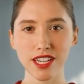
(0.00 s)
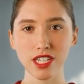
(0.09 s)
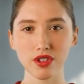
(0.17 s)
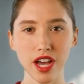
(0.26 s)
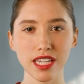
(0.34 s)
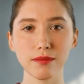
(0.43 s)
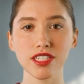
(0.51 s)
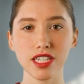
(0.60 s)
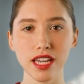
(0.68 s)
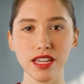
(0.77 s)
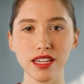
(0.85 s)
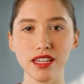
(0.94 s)

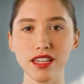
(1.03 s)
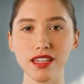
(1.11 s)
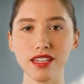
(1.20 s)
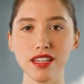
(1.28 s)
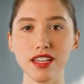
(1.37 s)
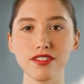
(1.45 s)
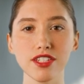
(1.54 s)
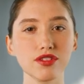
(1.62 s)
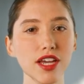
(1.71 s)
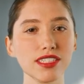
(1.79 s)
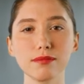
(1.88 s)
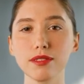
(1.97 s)
Transmission. The
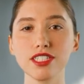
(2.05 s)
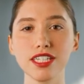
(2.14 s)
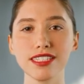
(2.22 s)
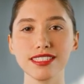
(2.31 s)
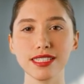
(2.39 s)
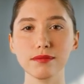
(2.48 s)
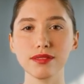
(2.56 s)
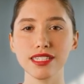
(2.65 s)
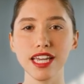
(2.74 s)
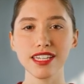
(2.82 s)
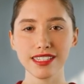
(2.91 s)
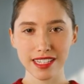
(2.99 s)
transmission
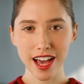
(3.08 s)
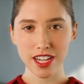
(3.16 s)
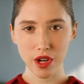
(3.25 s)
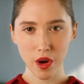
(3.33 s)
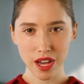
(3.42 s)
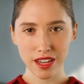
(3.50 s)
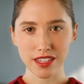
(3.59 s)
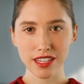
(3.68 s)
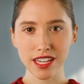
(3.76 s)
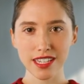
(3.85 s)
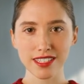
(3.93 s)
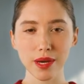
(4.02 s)
dipstick/oil.
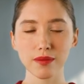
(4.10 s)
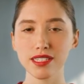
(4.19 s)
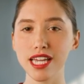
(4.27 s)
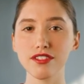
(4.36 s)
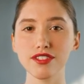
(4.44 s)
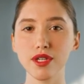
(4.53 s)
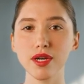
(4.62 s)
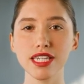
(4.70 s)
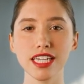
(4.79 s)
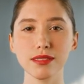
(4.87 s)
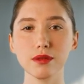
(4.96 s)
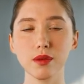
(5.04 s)
Dipstick fluid
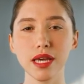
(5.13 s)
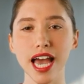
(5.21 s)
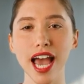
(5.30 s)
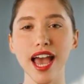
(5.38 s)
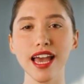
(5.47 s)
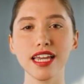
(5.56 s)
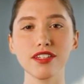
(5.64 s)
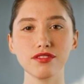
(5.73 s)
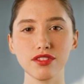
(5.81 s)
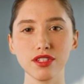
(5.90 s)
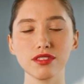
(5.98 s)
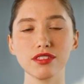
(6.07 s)
is between add and
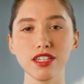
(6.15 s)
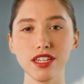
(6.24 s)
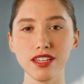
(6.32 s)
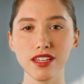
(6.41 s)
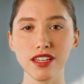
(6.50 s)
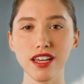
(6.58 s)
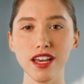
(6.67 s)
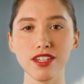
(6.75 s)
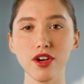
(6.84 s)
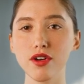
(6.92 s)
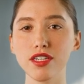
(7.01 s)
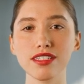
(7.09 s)
full.
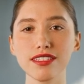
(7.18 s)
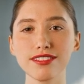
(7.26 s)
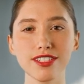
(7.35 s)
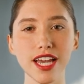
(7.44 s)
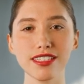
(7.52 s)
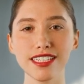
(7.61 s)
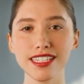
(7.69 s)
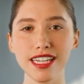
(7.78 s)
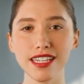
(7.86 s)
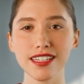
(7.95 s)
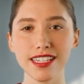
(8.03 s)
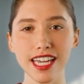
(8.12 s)
The horses are not
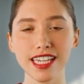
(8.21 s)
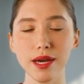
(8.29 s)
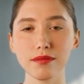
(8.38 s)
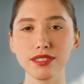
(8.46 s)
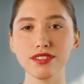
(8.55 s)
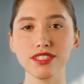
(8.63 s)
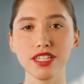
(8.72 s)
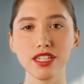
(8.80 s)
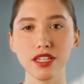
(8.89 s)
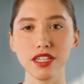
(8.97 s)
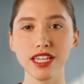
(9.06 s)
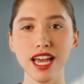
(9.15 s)
leaking, the clamps are
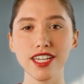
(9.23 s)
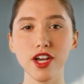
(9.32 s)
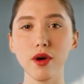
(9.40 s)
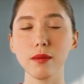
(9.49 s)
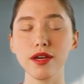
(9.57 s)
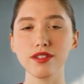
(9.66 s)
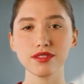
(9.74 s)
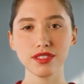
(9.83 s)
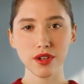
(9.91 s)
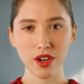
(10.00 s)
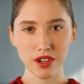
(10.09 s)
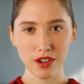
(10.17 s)
secured, and no puddles
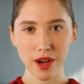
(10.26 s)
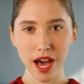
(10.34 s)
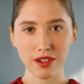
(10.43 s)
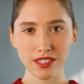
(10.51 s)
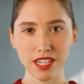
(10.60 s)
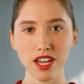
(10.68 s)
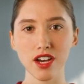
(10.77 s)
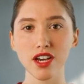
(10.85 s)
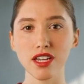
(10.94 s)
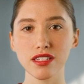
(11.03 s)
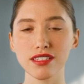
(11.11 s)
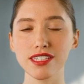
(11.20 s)
are on the ground.
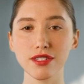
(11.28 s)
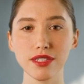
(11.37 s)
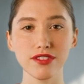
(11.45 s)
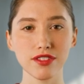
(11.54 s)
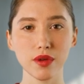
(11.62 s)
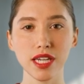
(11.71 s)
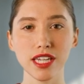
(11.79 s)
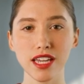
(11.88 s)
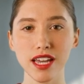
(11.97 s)
Steering fluid.